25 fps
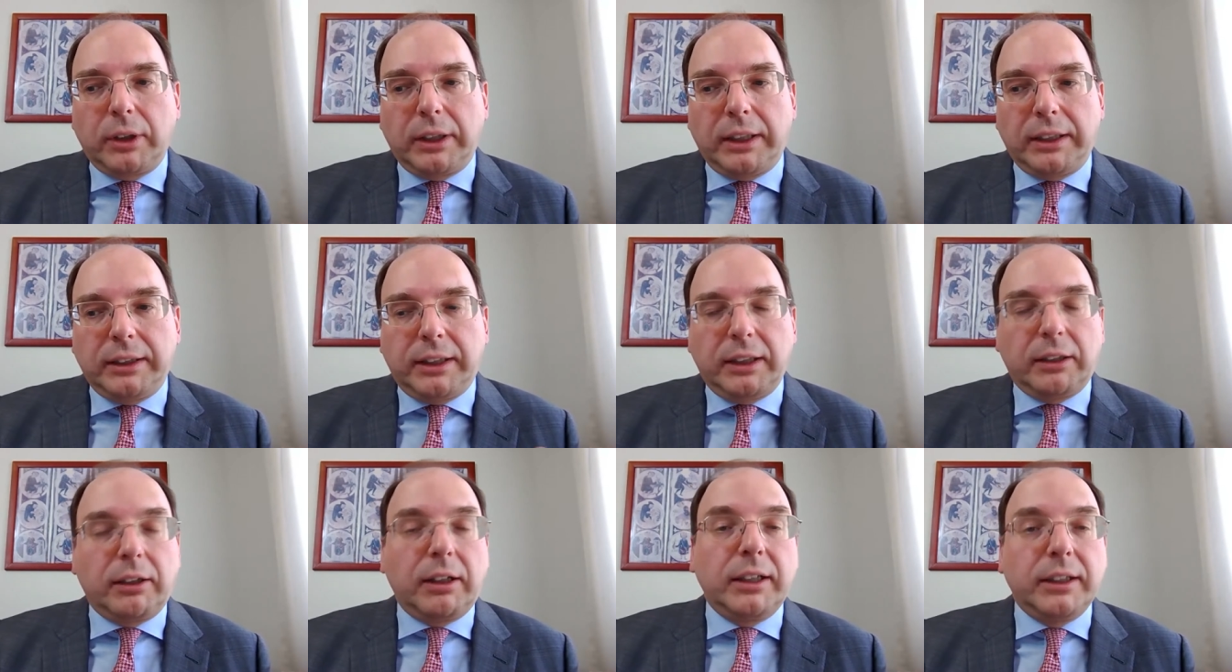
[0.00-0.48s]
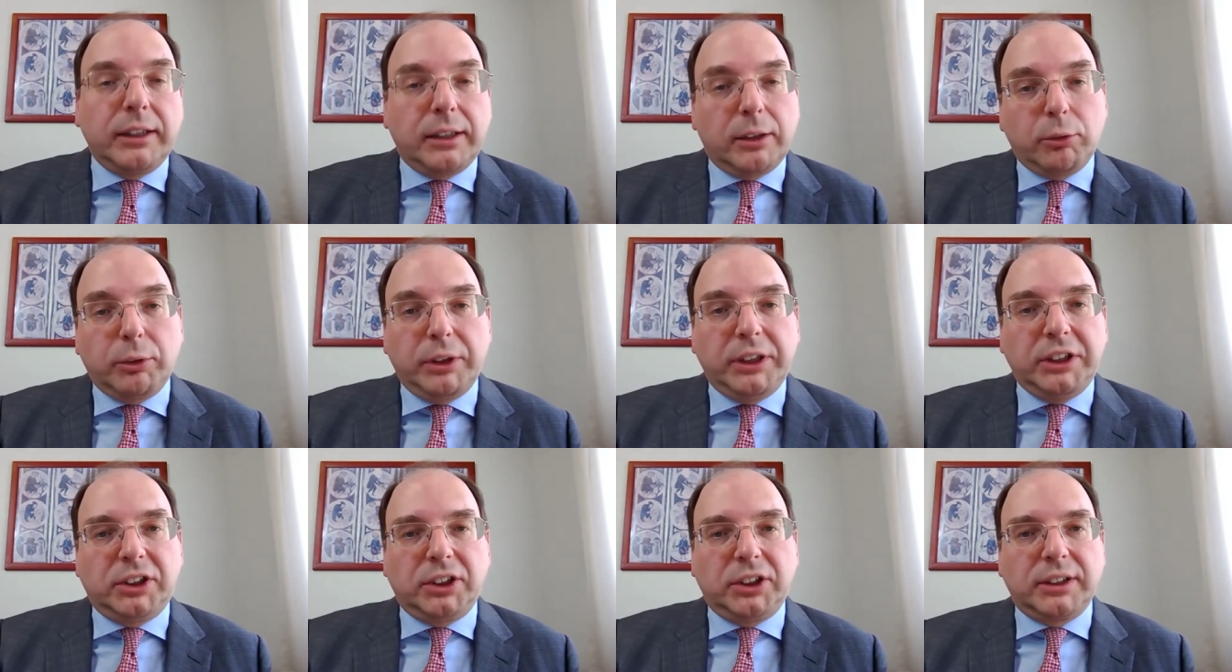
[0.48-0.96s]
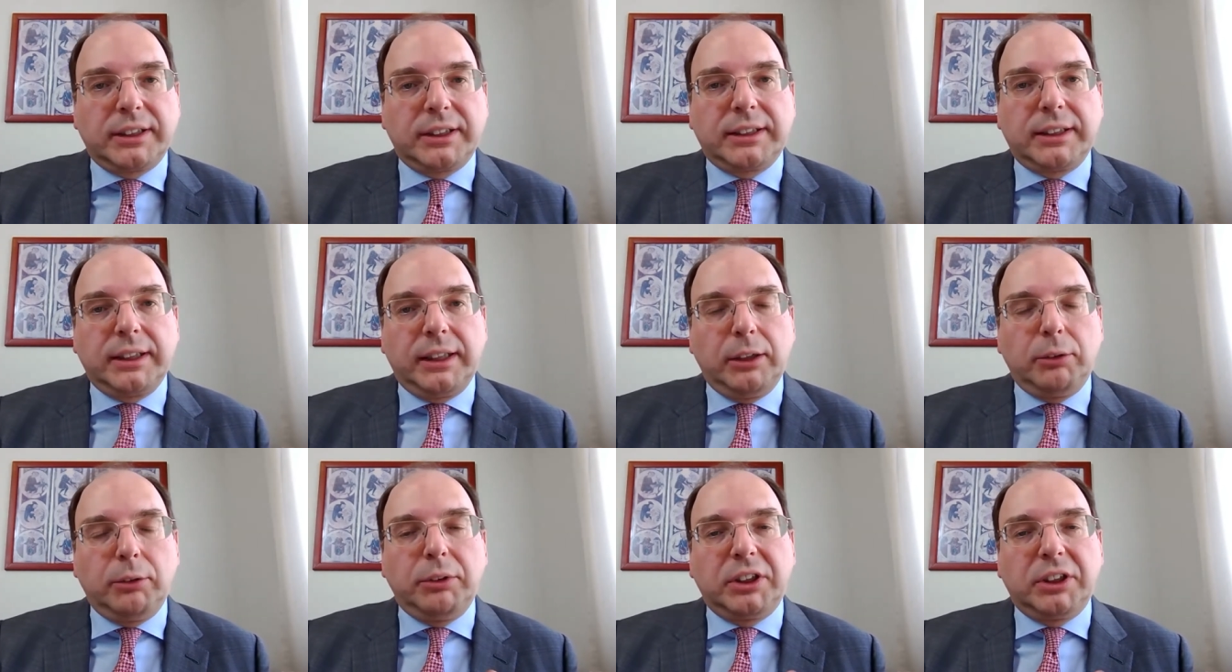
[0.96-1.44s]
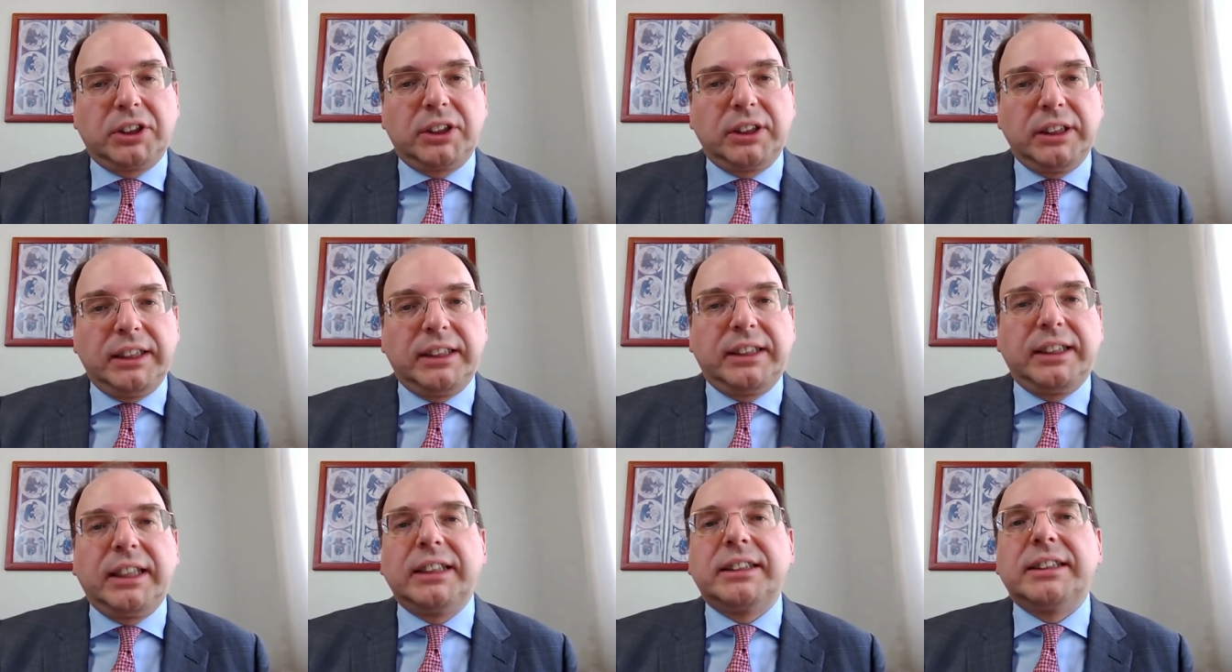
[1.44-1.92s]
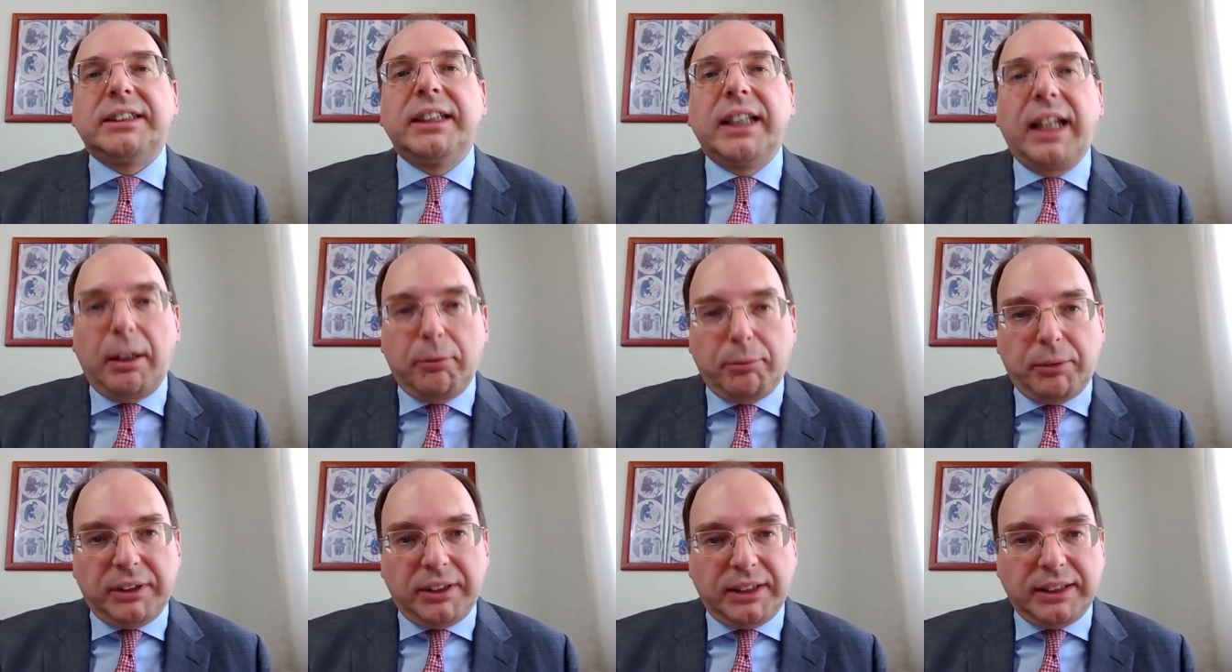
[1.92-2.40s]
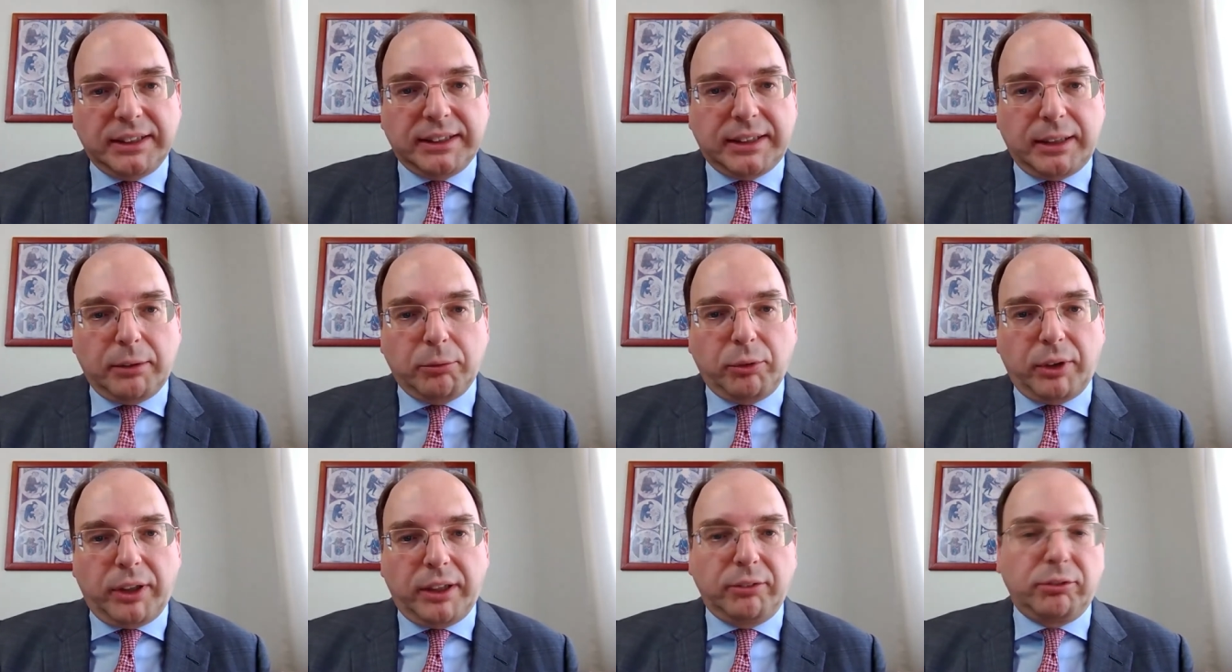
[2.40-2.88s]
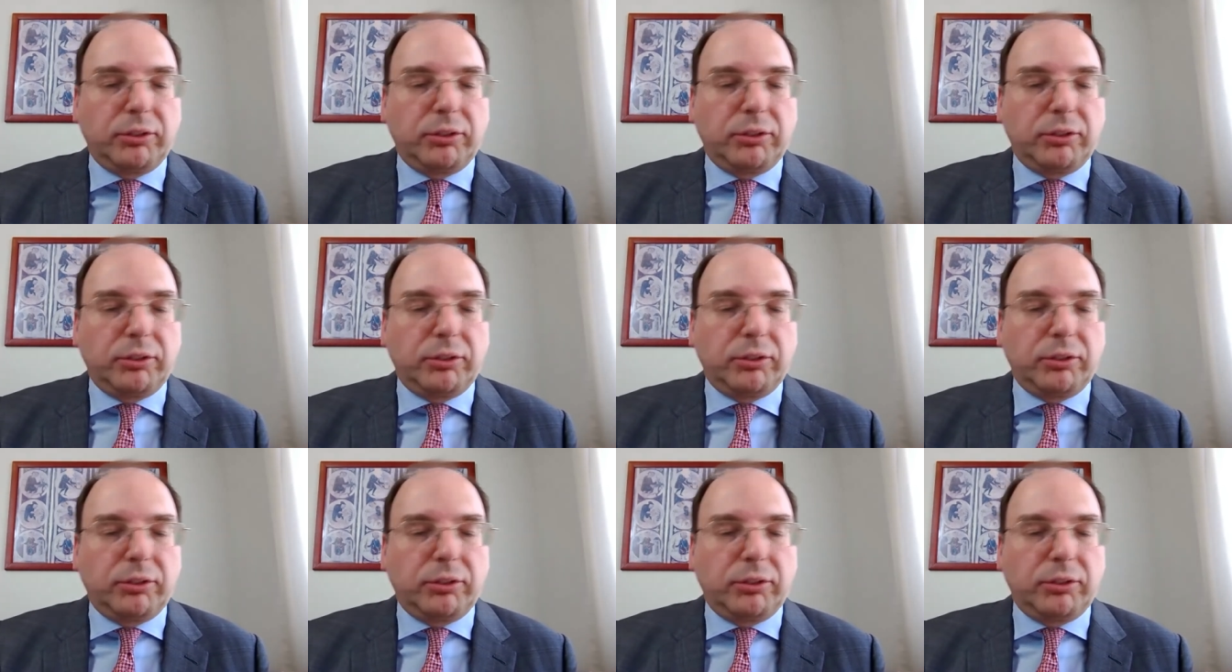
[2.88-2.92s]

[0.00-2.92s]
There are the regions in which it doesn't happen in some way.